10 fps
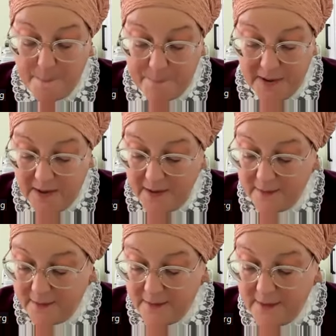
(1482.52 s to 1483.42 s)

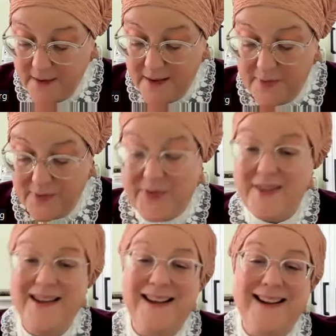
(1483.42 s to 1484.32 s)
But
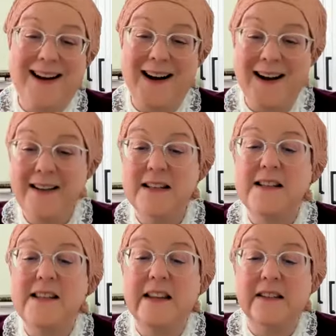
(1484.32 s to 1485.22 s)
the
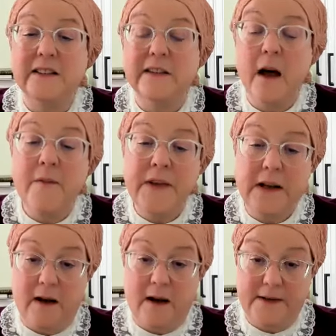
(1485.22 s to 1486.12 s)
kindness, the
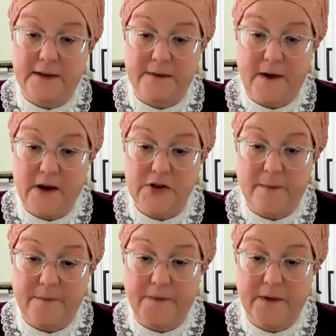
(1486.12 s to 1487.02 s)
loving kindness of
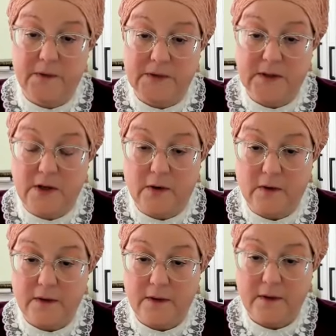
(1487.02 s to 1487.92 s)
Hashem fills the earth.
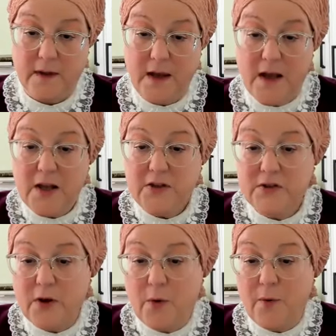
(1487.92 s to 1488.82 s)

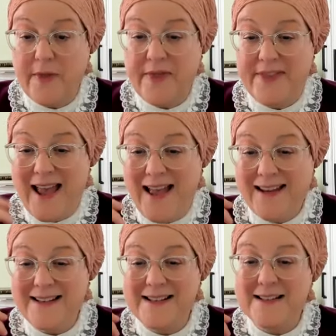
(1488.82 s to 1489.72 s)
So
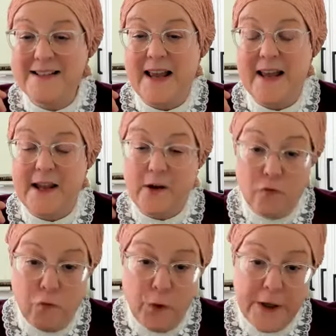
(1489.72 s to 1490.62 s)
that is a
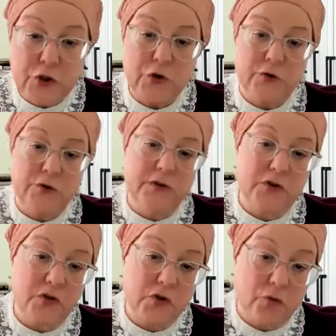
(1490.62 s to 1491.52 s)
richer
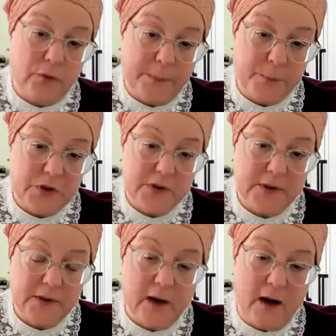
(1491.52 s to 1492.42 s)

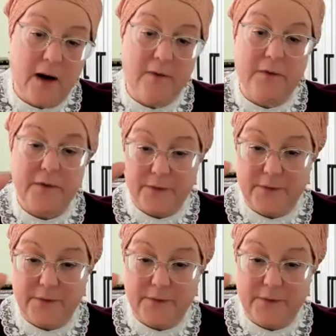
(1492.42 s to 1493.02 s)
description of